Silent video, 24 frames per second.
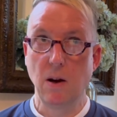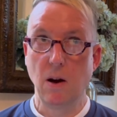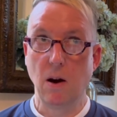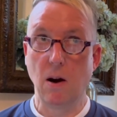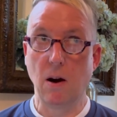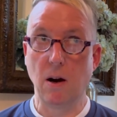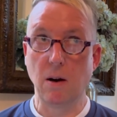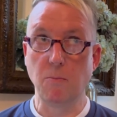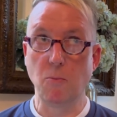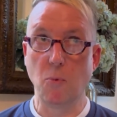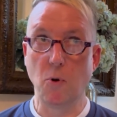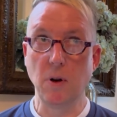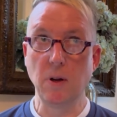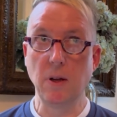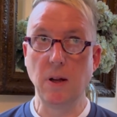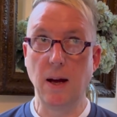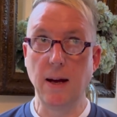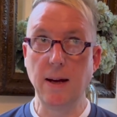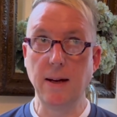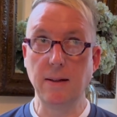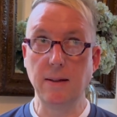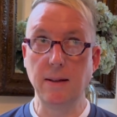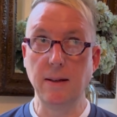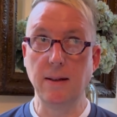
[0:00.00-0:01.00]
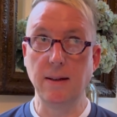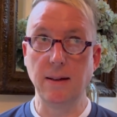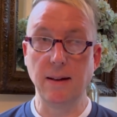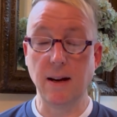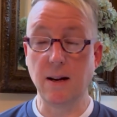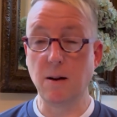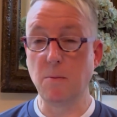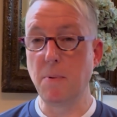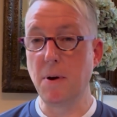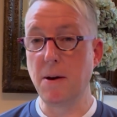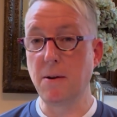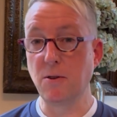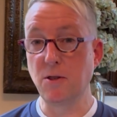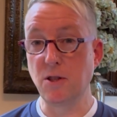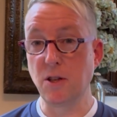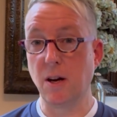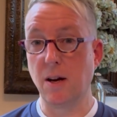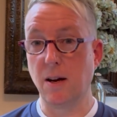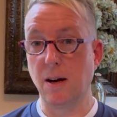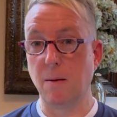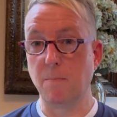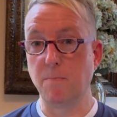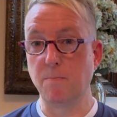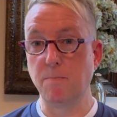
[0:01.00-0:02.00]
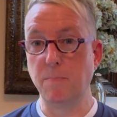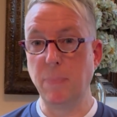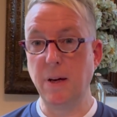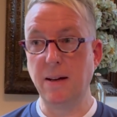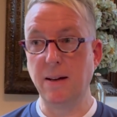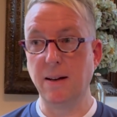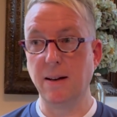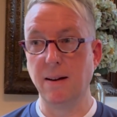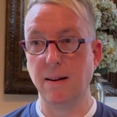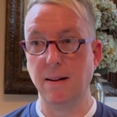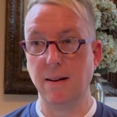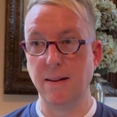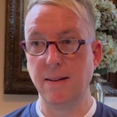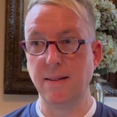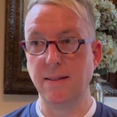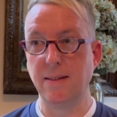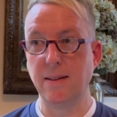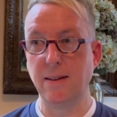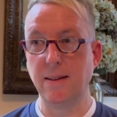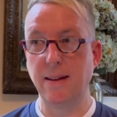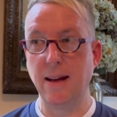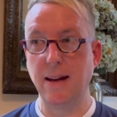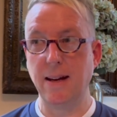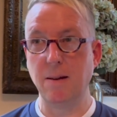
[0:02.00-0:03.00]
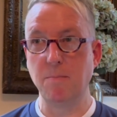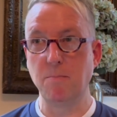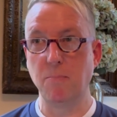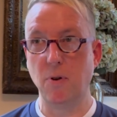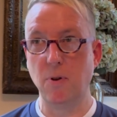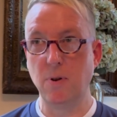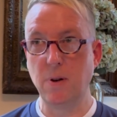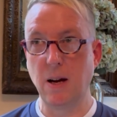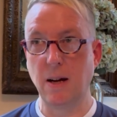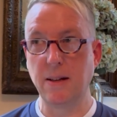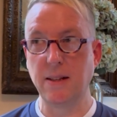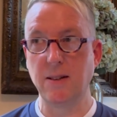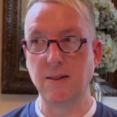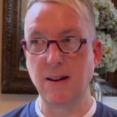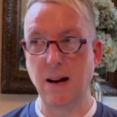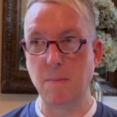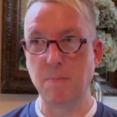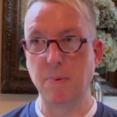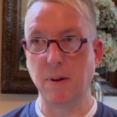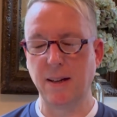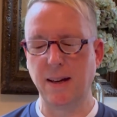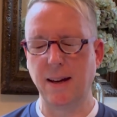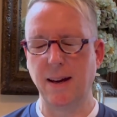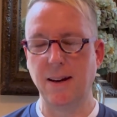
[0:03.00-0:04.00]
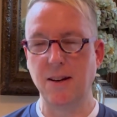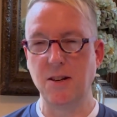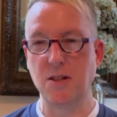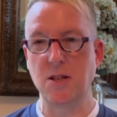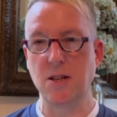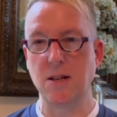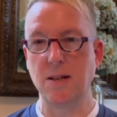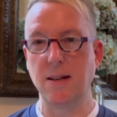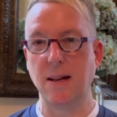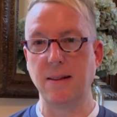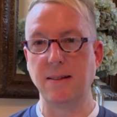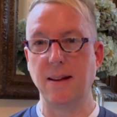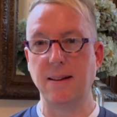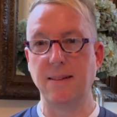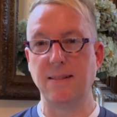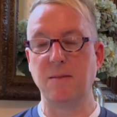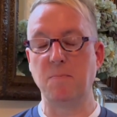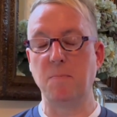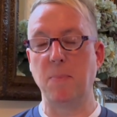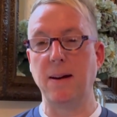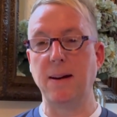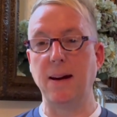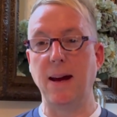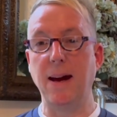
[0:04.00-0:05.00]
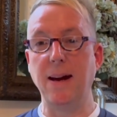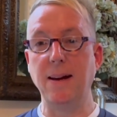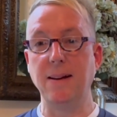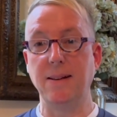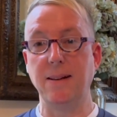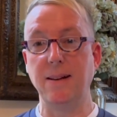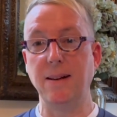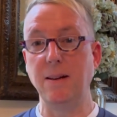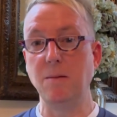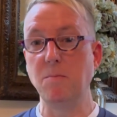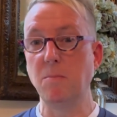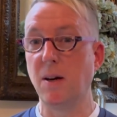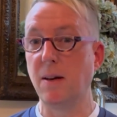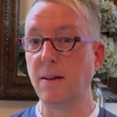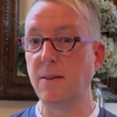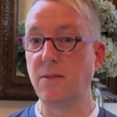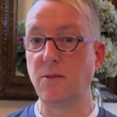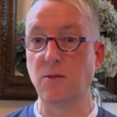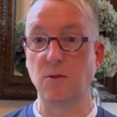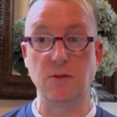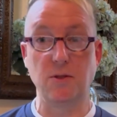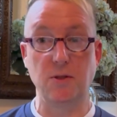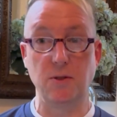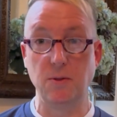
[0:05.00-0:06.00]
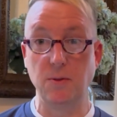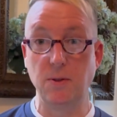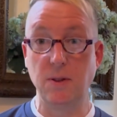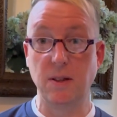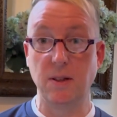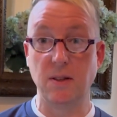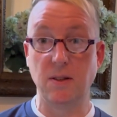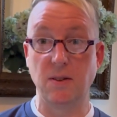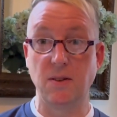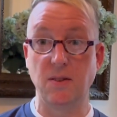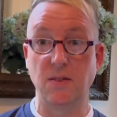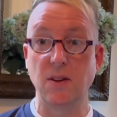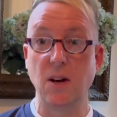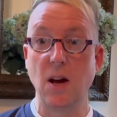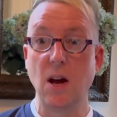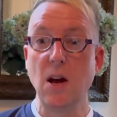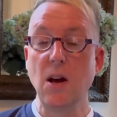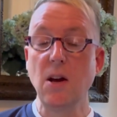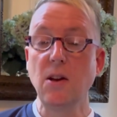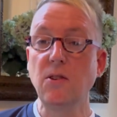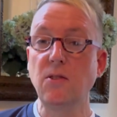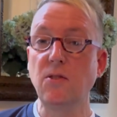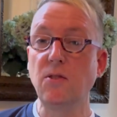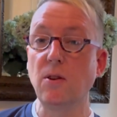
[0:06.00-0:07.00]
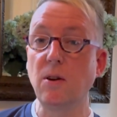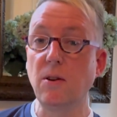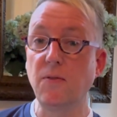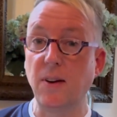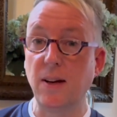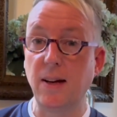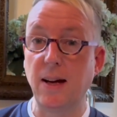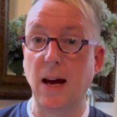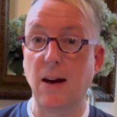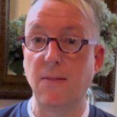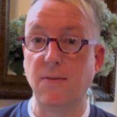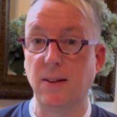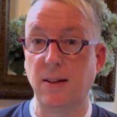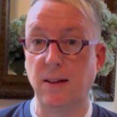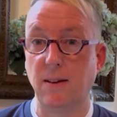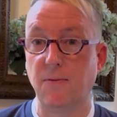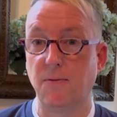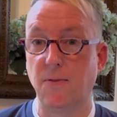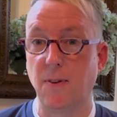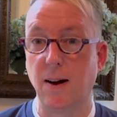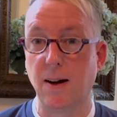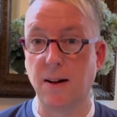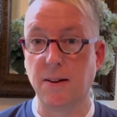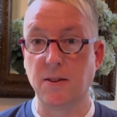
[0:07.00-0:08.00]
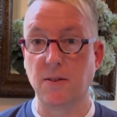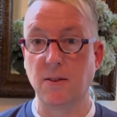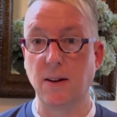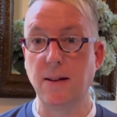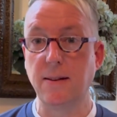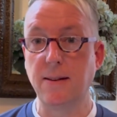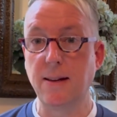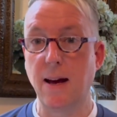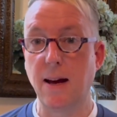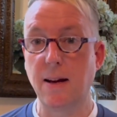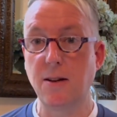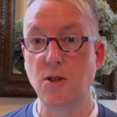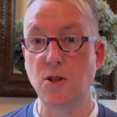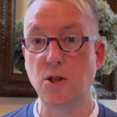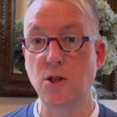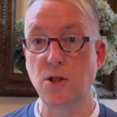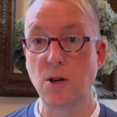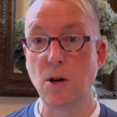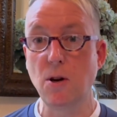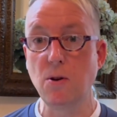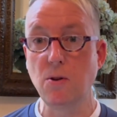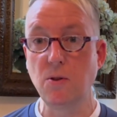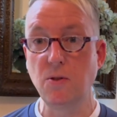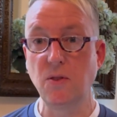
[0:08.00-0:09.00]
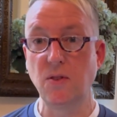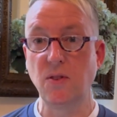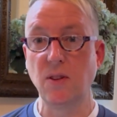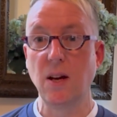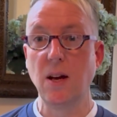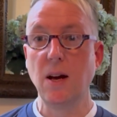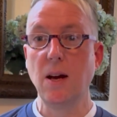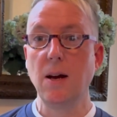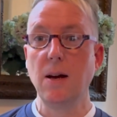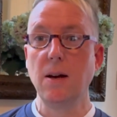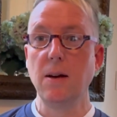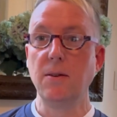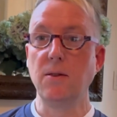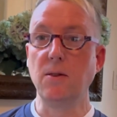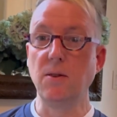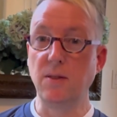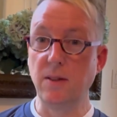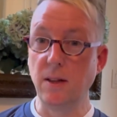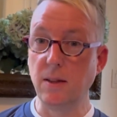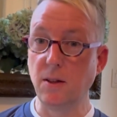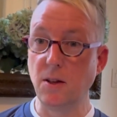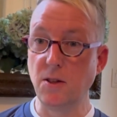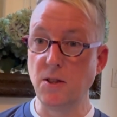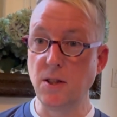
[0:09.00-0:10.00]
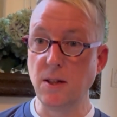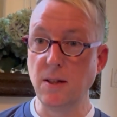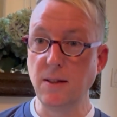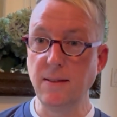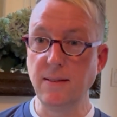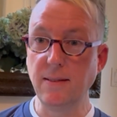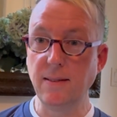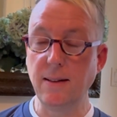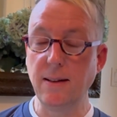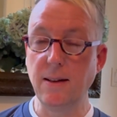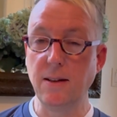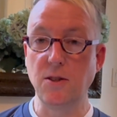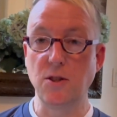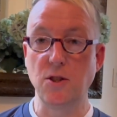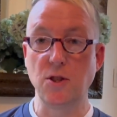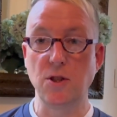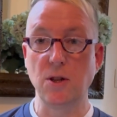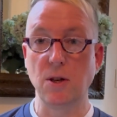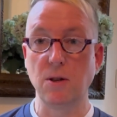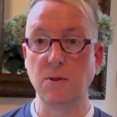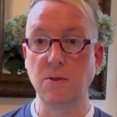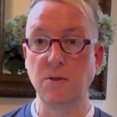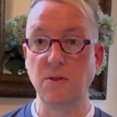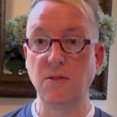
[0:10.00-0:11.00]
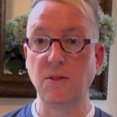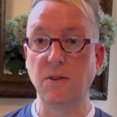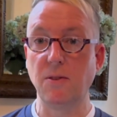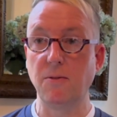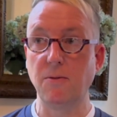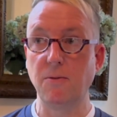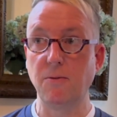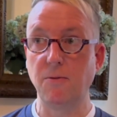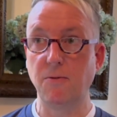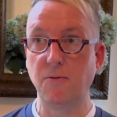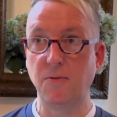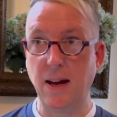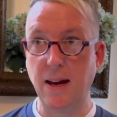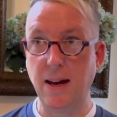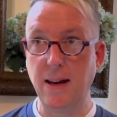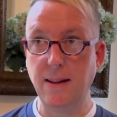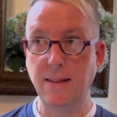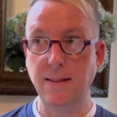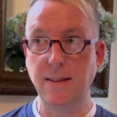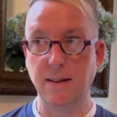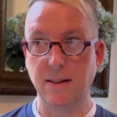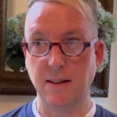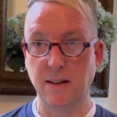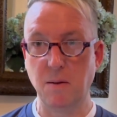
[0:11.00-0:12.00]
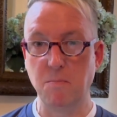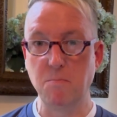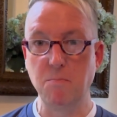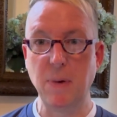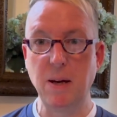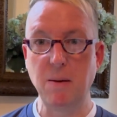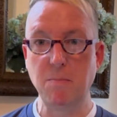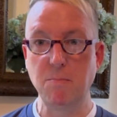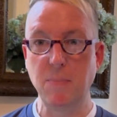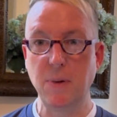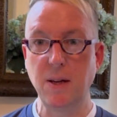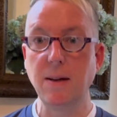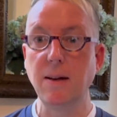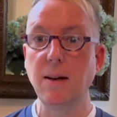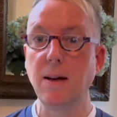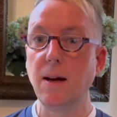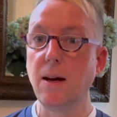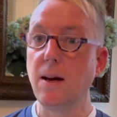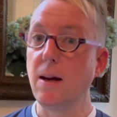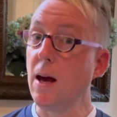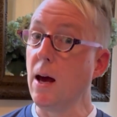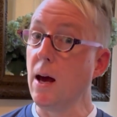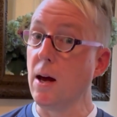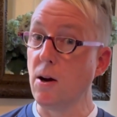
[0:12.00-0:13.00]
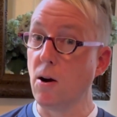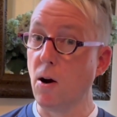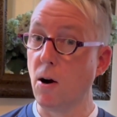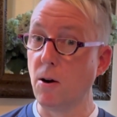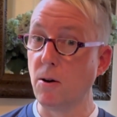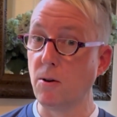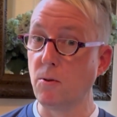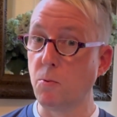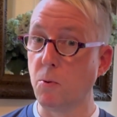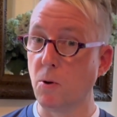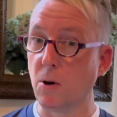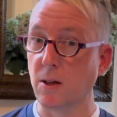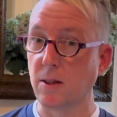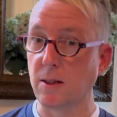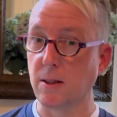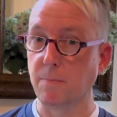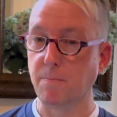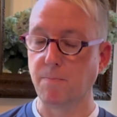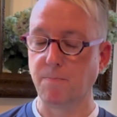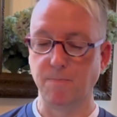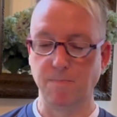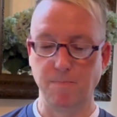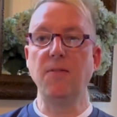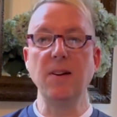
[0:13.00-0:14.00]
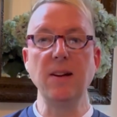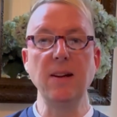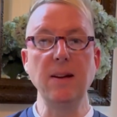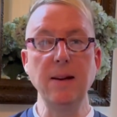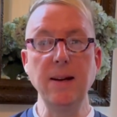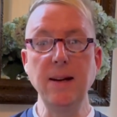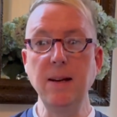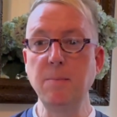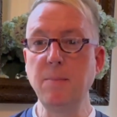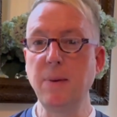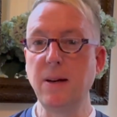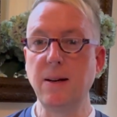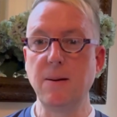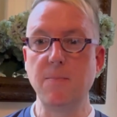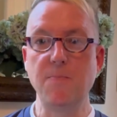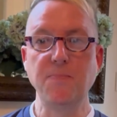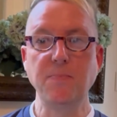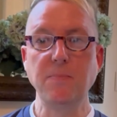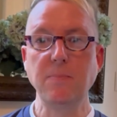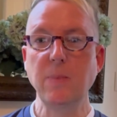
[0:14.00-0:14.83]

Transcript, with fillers: are more likely to get a better job because they can put on their application that they spent eighteen months or two years serving Heavenly Father. And that shows due diligence, it shows faith, commitment, and hard work. Philemon.